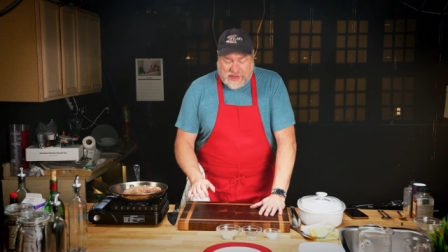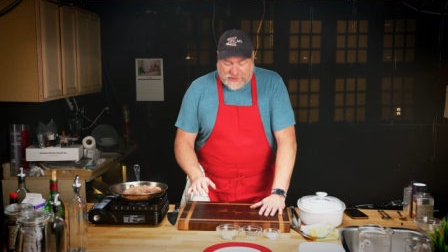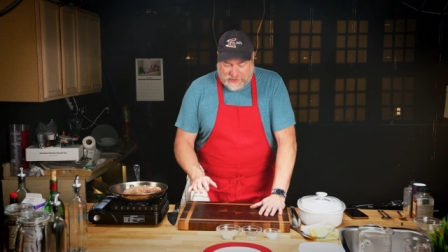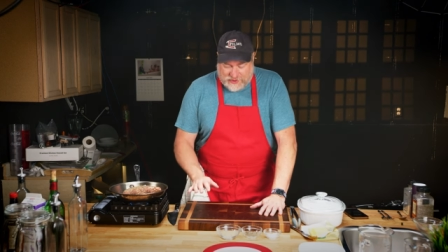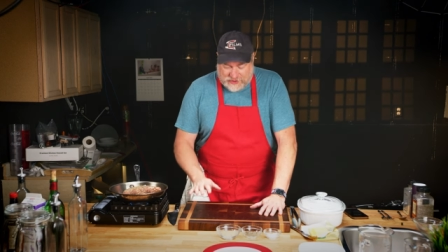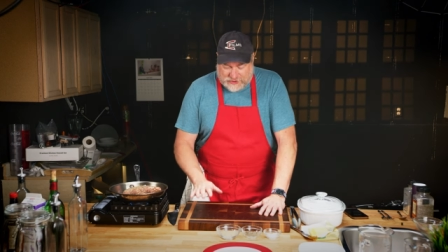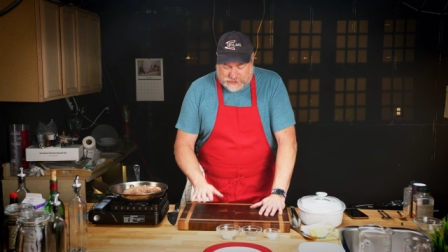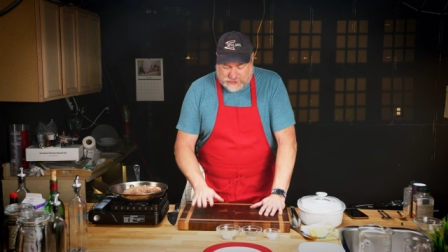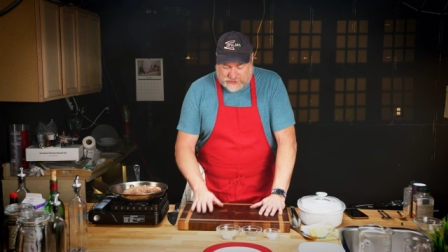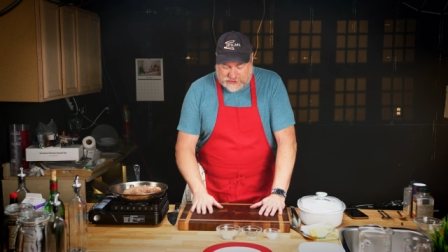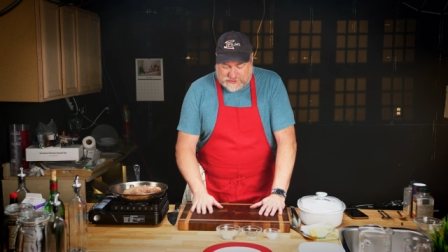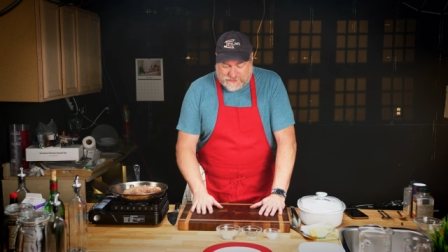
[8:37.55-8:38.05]

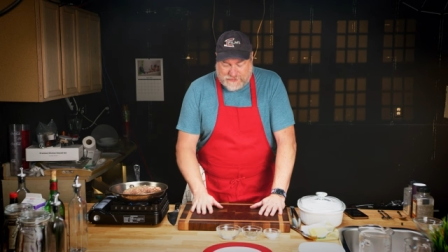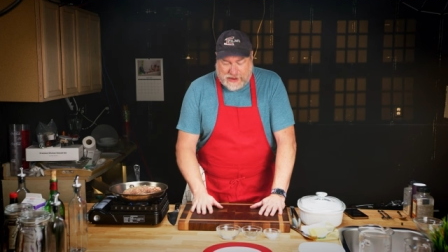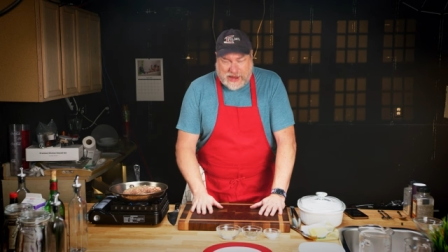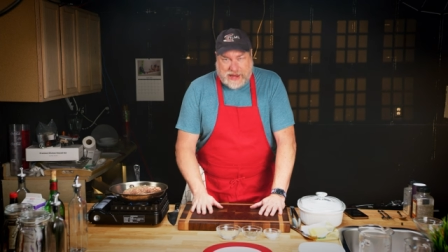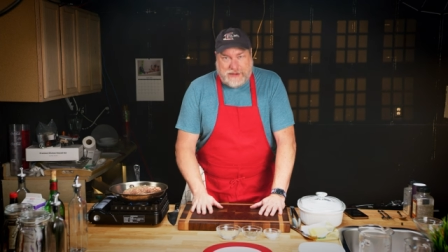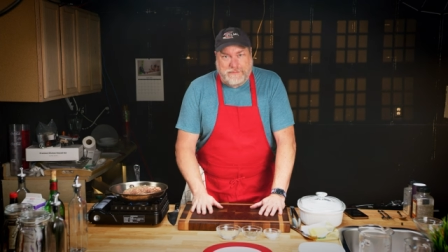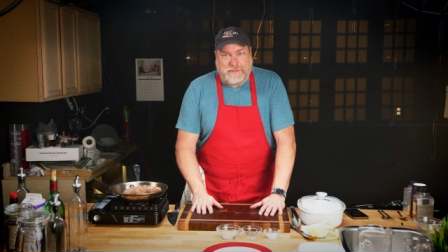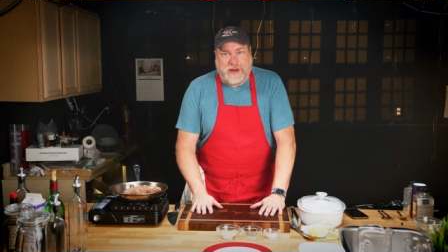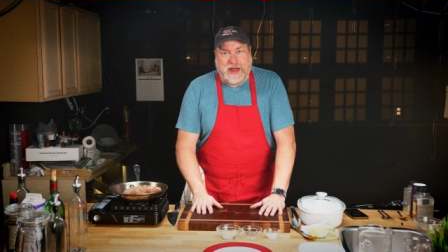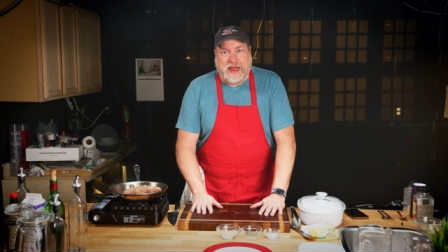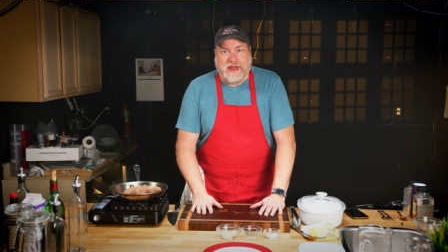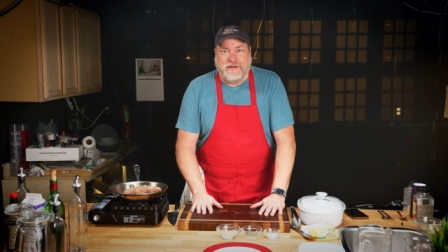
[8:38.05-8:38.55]
This was
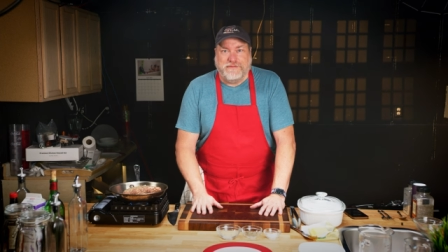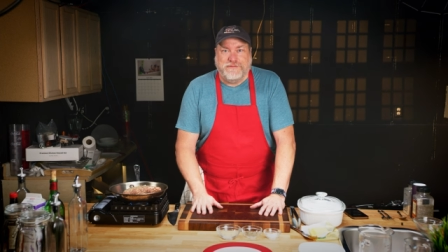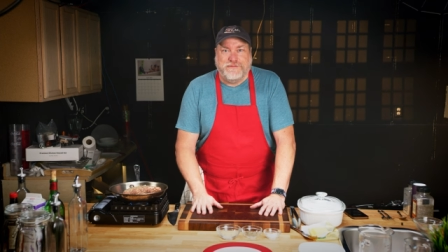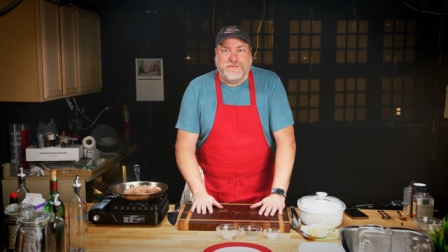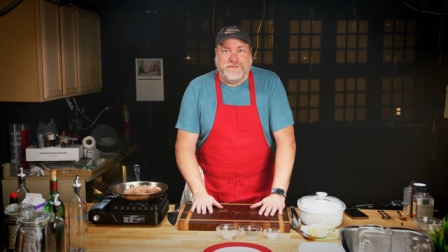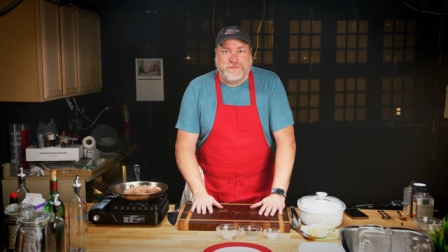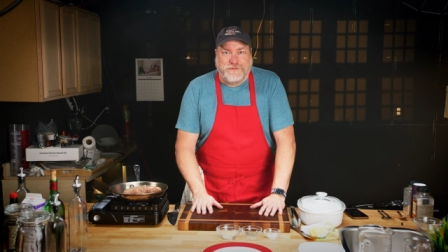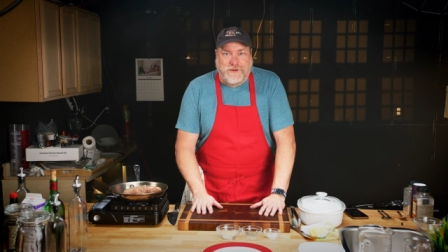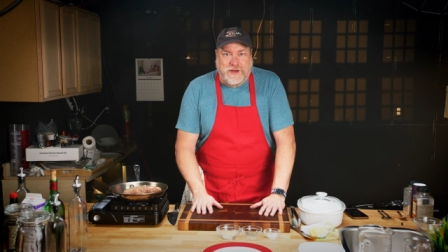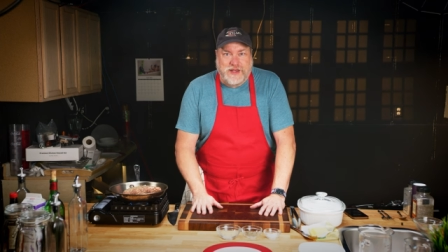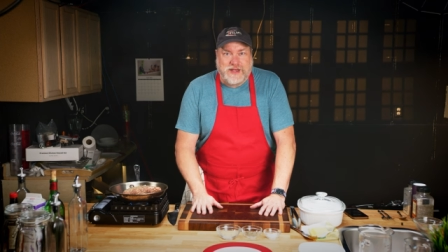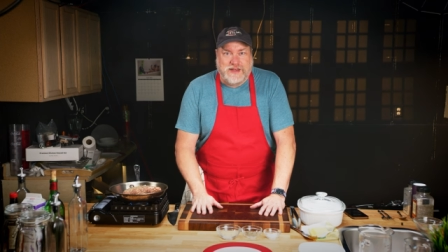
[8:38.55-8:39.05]
made by a
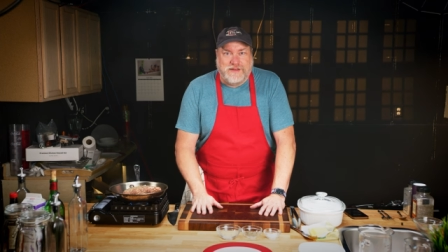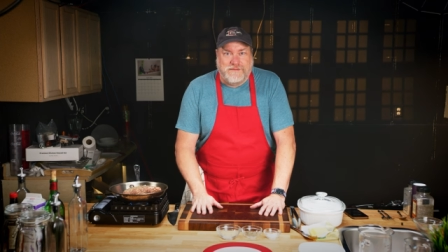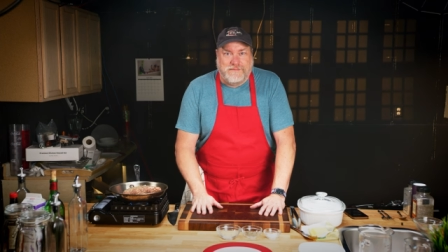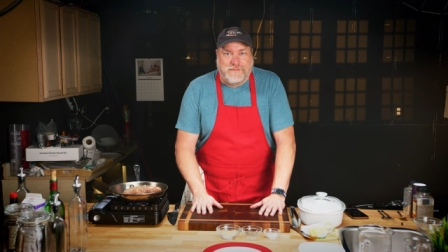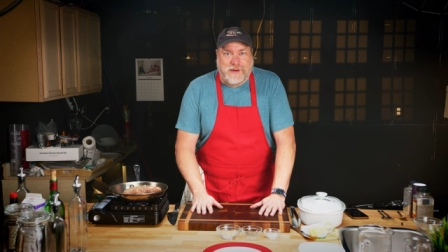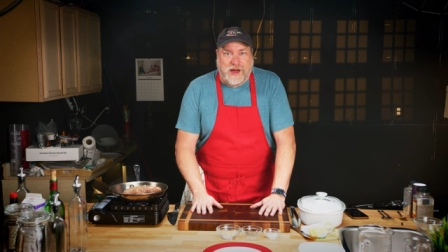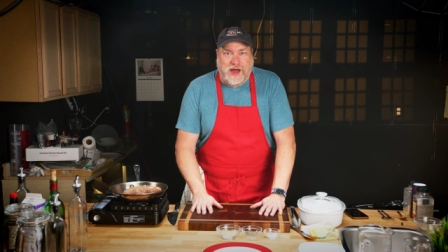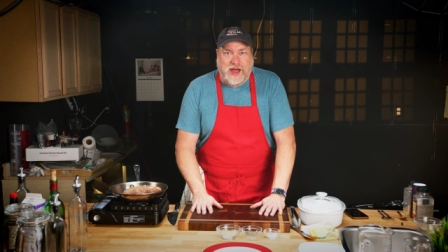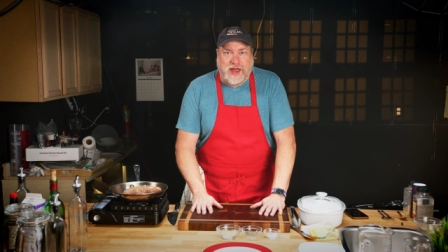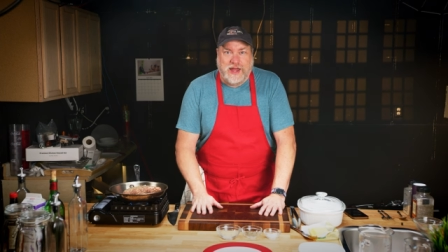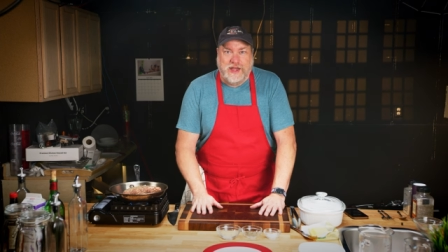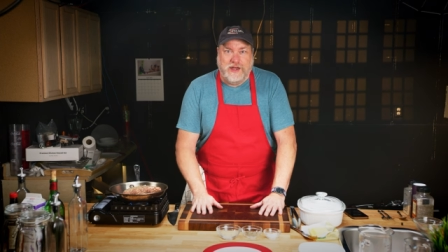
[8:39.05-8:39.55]
friend of
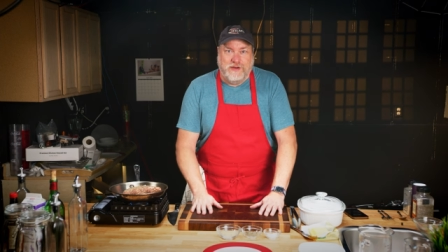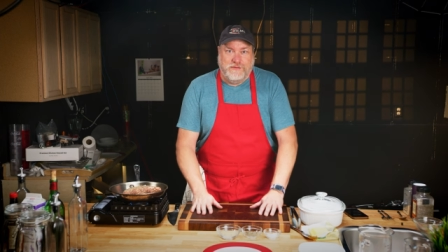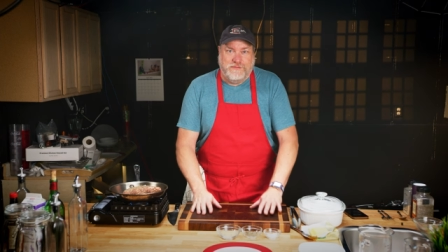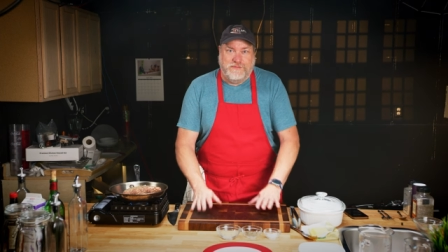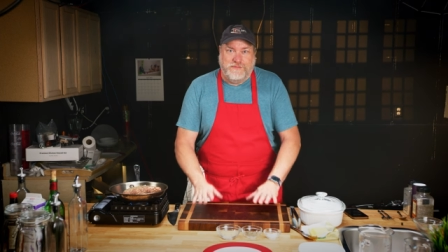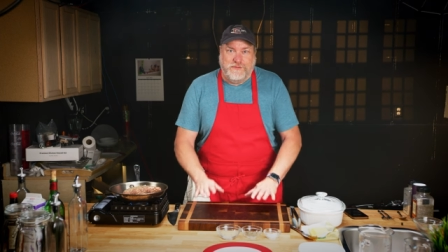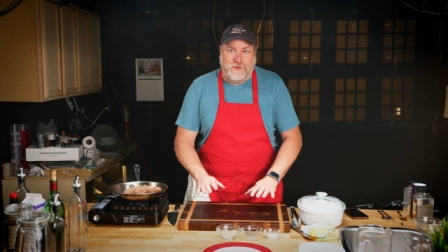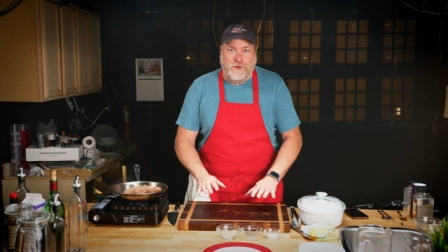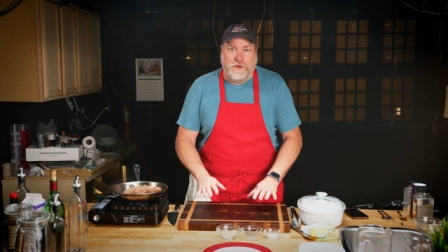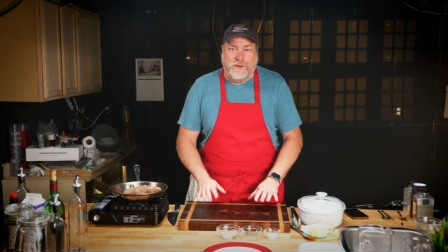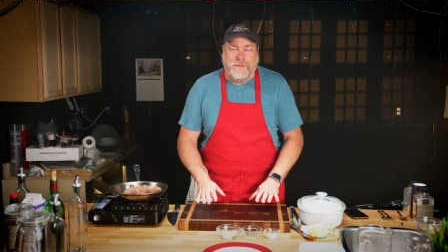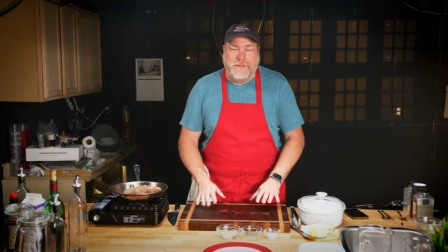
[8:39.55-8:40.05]
mine
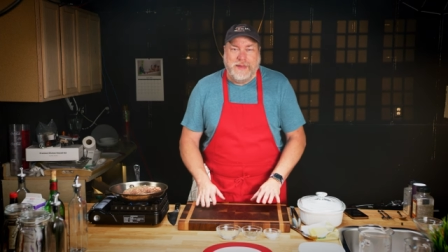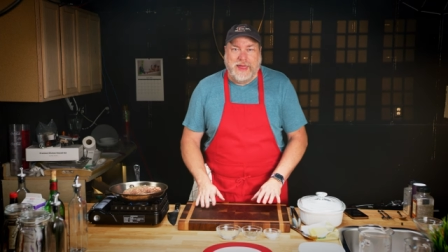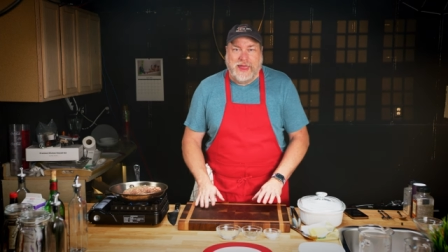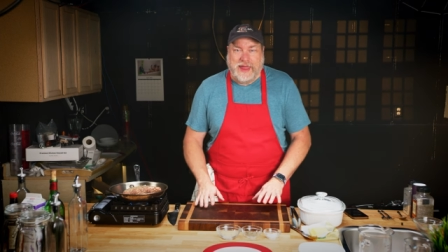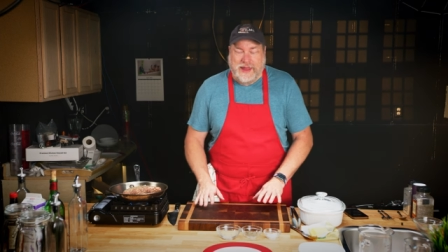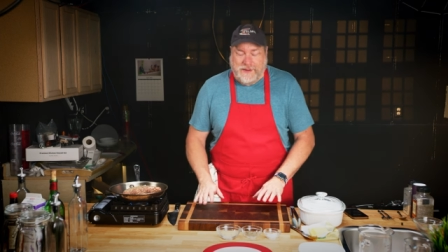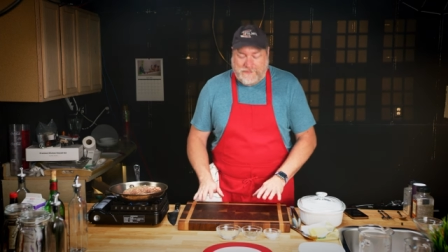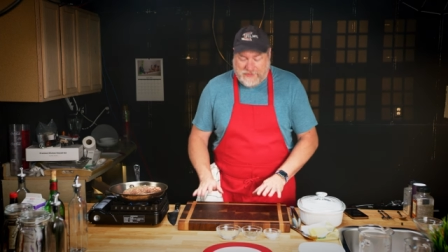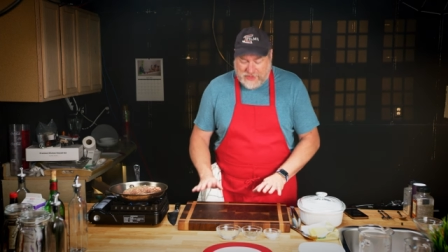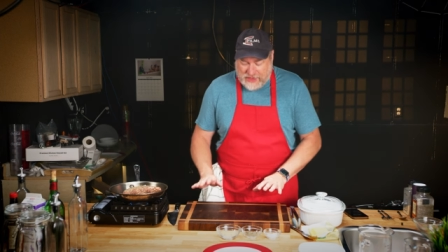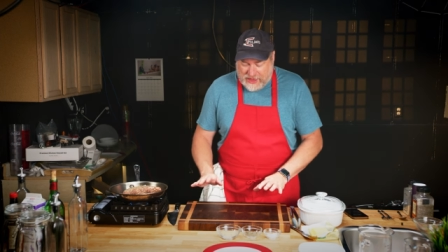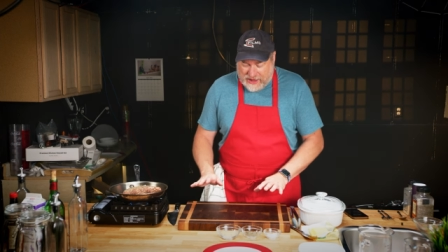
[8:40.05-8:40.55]
for me.